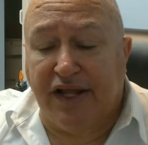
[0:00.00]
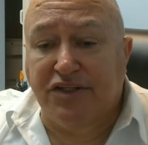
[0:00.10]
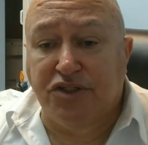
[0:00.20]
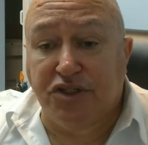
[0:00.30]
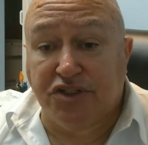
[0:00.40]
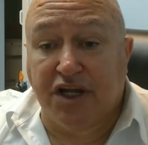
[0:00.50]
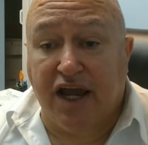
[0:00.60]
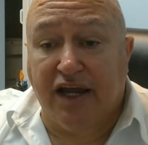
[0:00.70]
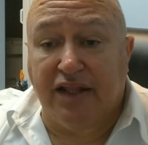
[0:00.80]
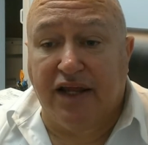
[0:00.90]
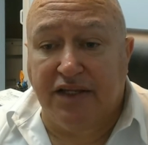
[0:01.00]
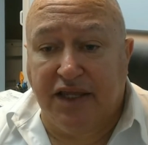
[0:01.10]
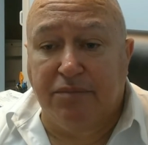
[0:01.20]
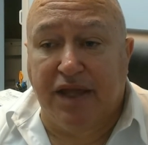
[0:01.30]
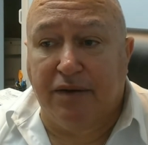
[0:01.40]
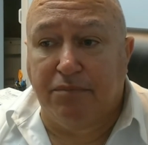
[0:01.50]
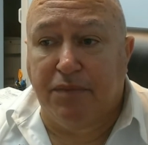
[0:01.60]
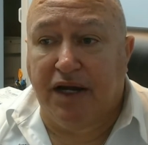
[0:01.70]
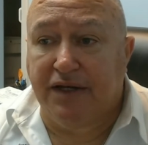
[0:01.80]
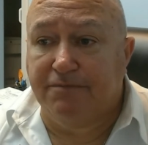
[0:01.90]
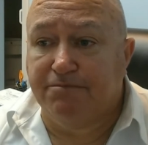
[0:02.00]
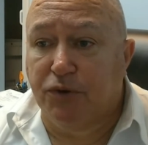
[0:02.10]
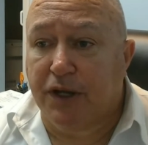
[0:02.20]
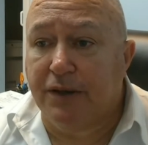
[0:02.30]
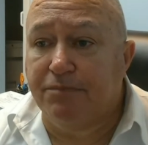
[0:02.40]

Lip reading: just a guideline, keep that in mind, okay?